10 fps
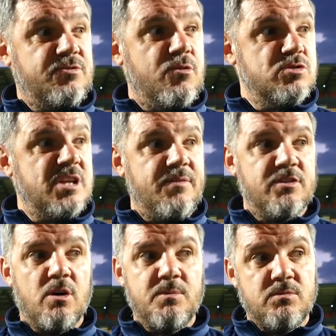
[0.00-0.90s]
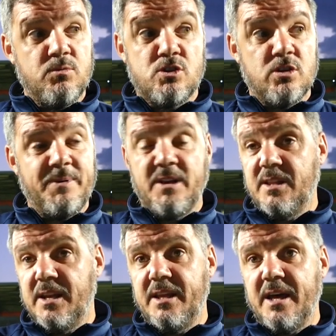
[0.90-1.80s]
First half, I thought we should have been in
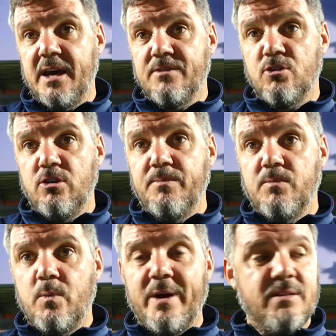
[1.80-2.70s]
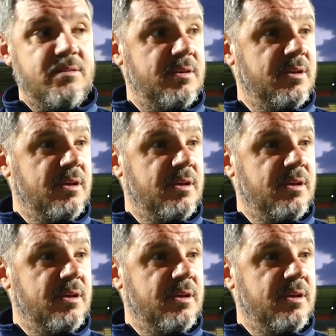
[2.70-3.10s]
the lead at half-time, we weren't.